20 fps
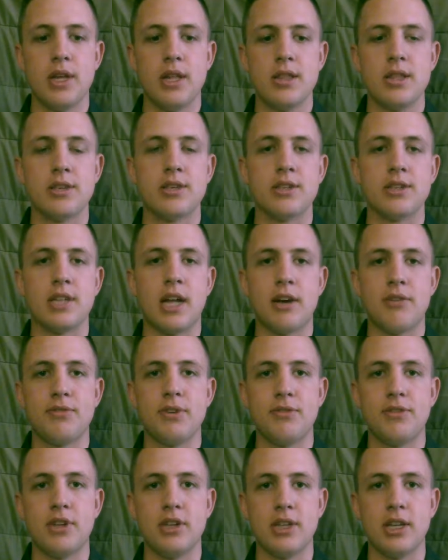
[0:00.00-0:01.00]
This is not
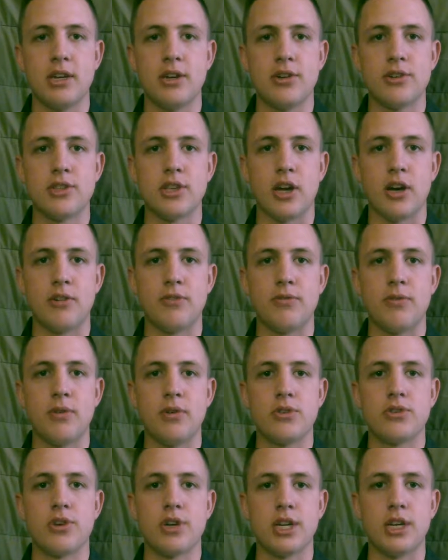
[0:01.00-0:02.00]
50 liters of
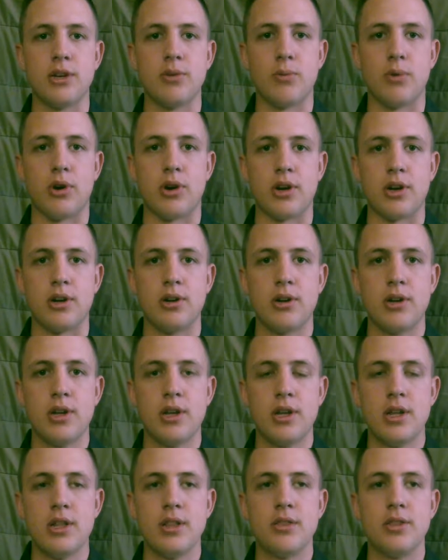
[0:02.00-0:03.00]
drinking water.
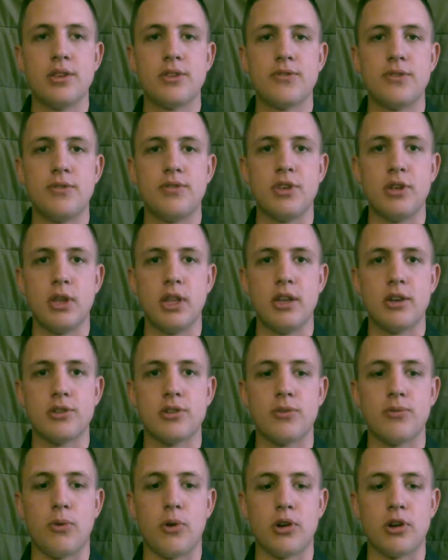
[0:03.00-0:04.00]
This 50 liters
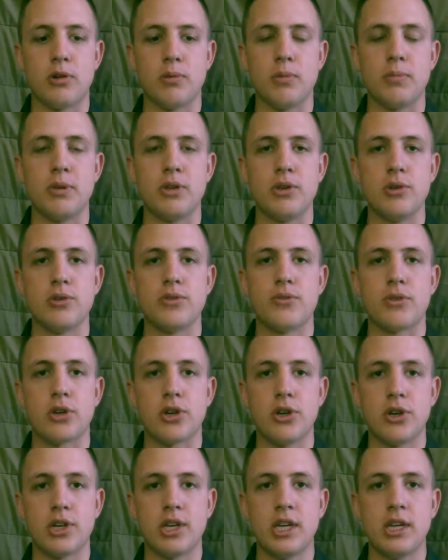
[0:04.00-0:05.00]
of water will be used for
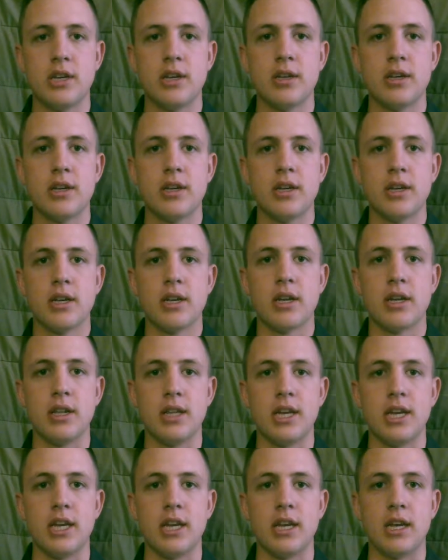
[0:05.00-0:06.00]
cooking,
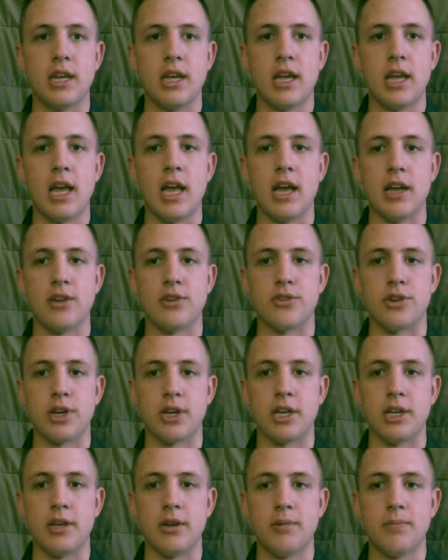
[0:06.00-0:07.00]
cleaning, and
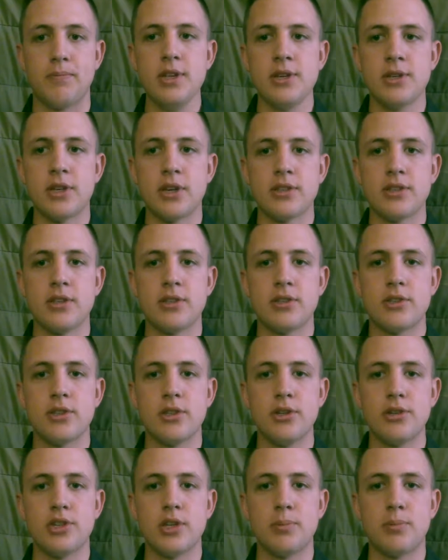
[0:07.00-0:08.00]
drinking. Does this
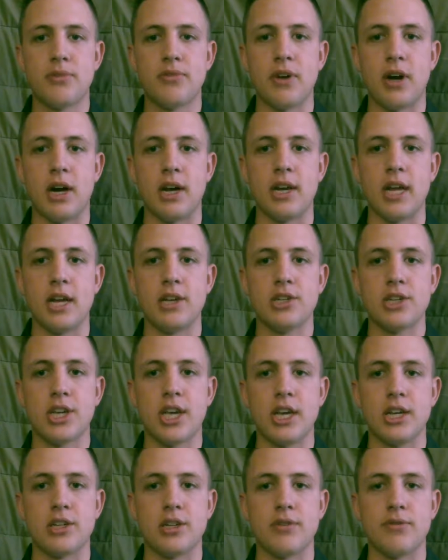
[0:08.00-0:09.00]
solution provide
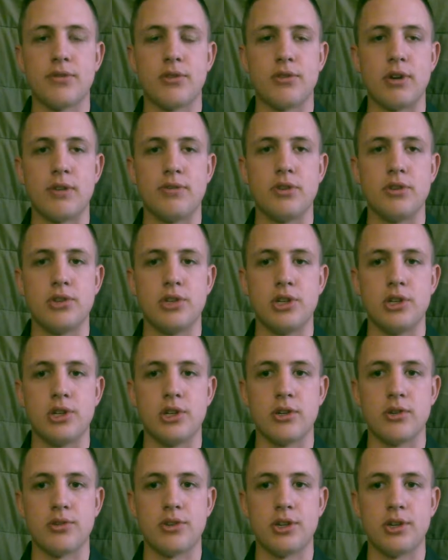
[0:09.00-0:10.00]
education for refugee
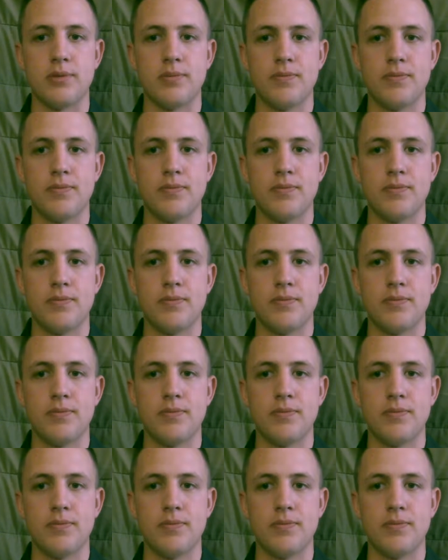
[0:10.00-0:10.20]
children?